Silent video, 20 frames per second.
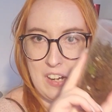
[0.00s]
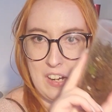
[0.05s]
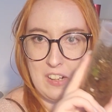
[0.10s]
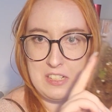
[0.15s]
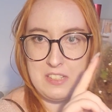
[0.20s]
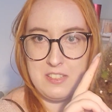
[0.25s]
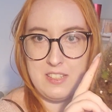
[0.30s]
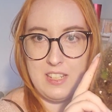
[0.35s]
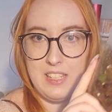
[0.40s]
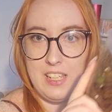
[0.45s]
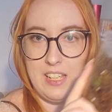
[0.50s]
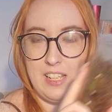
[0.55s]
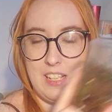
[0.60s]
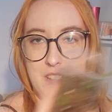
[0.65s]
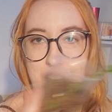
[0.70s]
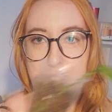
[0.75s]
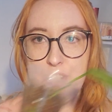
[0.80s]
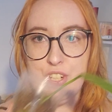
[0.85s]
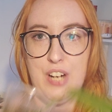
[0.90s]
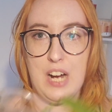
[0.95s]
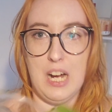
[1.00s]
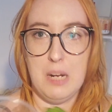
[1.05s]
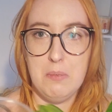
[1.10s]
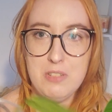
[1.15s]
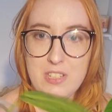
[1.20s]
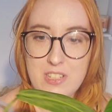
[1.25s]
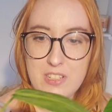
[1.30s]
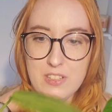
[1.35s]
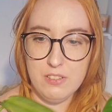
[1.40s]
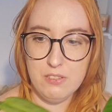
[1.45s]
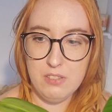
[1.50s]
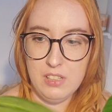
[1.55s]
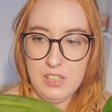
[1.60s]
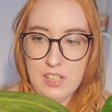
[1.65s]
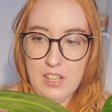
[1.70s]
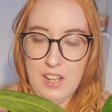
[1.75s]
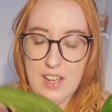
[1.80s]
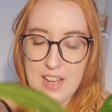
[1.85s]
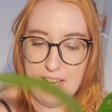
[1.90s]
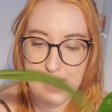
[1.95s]
honestly can't describe to you
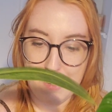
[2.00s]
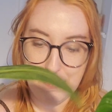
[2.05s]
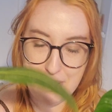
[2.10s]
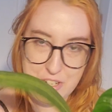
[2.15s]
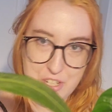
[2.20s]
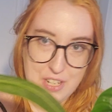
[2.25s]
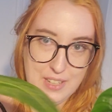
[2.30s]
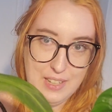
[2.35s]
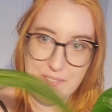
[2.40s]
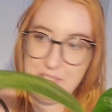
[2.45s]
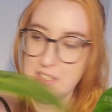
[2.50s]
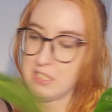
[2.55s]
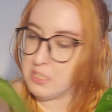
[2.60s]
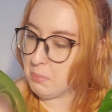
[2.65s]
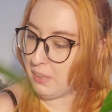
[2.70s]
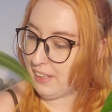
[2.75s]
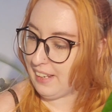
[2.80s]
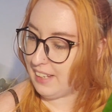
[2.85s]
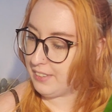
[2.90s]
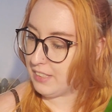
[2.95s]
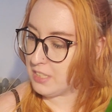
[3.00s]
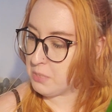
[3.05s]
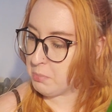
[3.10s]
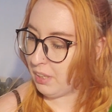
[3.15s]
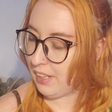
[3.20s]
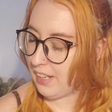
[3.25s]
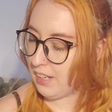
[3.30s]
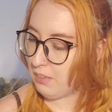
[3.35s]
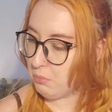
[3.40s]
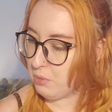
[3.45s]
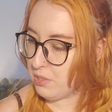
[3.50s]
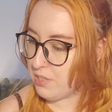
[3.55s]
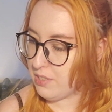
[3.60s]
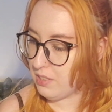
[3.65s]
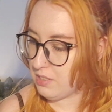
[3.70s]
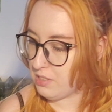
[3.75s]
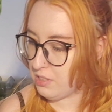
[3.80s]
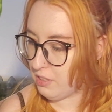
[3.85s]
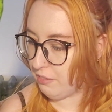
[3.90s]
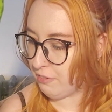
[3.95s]
how much I love this plant. This plant
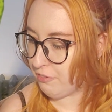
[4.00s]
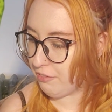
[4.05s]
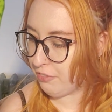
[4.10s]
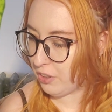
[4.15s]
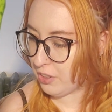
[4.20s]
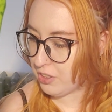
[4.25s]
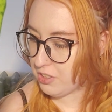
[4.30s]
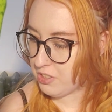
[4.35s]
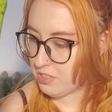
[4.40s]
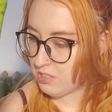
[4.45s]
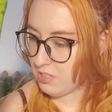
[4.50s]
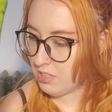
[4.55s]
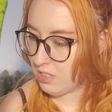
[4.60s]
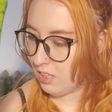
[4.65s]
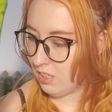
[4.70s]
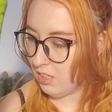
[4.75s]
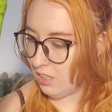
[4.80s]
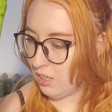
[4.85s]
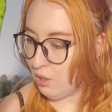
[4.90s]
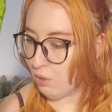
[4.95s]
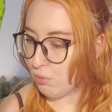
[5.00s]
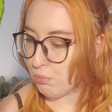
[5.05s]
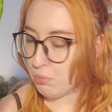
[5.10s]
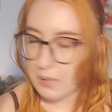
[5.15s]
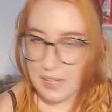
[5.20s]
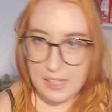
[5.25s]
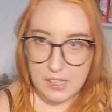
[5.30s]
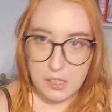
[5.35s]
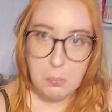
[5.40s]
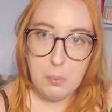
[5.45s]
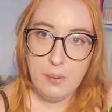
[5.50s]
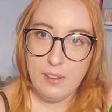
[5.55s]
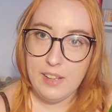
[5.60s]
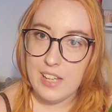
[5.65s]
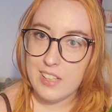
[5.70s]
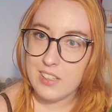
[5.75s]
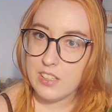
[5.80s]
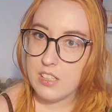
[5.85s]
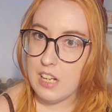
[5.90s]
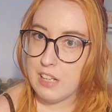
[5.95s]
was the first rare
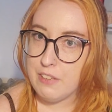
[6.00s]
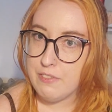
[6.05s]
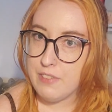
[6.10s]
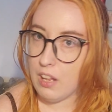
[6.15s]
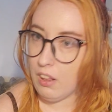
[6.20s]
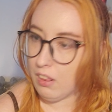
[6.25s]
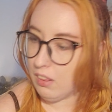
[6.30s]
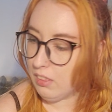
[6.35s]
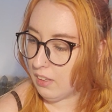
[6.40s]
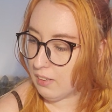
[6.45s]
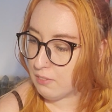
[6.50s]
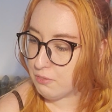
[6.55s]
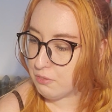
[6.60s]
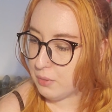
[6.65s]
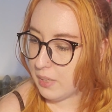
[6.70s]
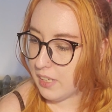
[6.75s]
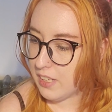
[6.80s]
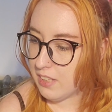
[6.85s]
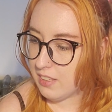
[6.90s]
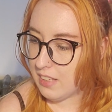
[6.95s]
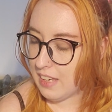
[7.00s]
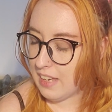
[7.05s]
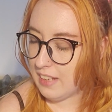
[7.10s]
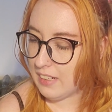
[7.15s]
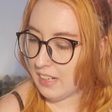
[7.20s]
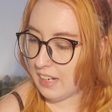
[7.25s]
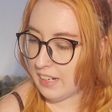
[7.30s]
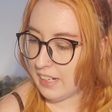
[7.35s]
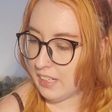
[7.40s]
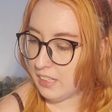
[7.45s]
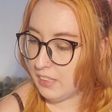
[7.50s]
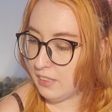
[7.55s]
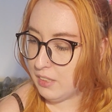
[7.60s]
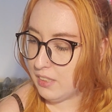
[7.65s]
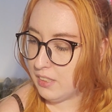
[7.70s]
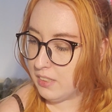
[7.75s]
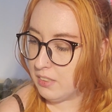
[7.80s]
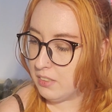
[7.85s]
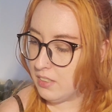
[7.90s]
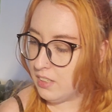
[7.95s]
plant that I fell in love with, and
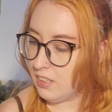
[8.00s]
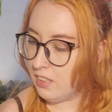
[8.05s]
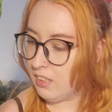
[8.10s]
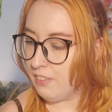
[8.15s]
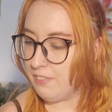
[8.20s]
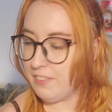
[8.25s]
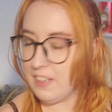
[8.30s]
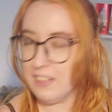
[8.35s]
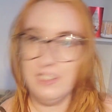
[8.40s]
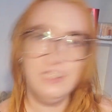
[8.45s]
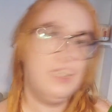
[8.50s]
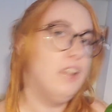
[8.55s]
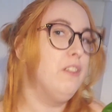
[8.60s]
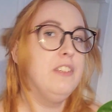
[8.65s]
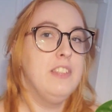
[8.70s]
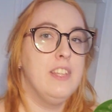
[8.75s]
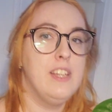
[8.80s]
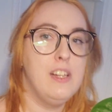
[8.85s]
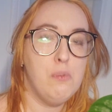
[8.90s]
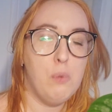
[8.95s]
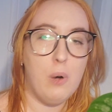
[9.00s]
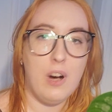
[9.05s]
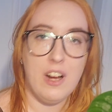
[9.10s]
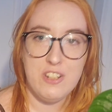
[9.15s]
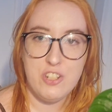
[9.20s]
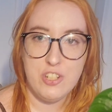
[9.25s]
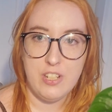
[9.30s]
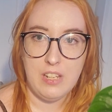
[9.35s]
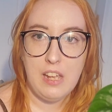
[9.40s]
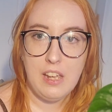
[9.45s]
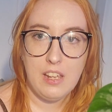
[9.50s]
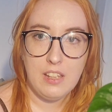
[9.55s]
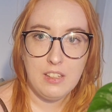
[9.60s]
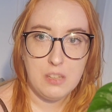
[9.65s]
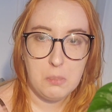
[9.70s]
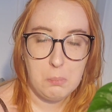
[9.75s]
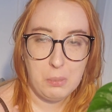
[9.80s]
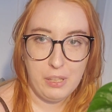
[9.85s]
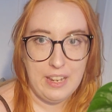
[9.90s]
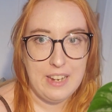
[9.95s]
I fell in love with it watching
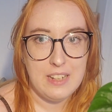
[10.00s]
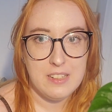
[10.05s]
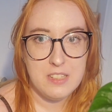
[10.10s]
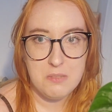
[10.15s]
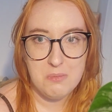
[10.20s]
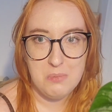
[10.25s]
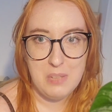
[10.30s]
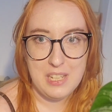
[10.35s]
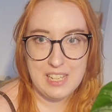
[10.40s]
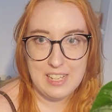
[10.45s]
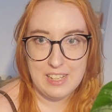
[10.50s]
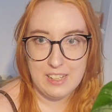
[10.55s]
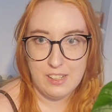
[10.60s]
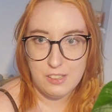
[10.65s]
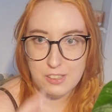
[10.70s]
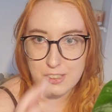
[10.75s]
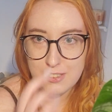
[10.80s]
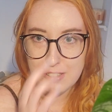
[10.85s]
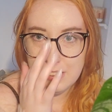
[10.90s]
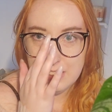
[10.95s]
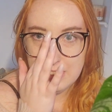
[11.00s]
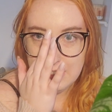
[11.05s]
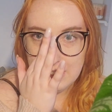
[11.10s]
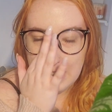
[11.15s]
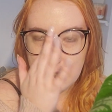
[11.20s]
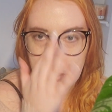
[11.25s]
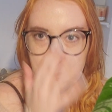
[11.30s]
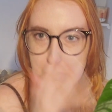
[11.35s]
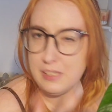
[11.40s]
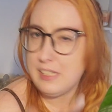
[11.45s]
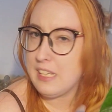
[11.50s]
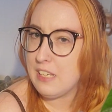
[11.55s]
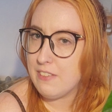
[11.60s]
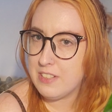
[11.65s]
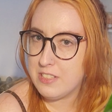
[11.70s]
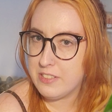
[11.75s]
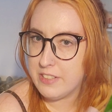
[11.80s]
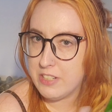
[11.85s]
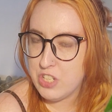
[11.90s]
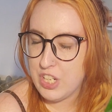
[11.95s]
The Plants Meow, I believe
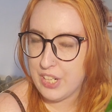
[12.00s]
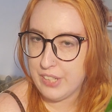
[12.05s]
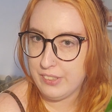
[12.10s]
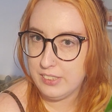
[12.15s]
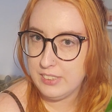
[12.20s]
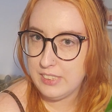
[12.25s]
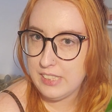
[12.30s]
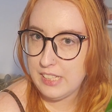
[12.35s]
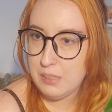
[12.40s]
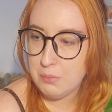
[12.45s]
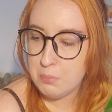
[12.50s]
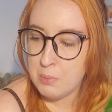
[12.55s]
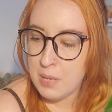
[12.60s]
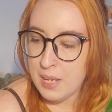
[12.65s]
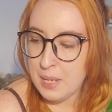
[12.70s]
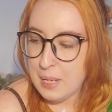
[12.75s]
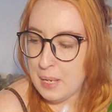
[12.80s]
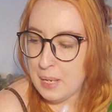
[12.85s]
is the channel name.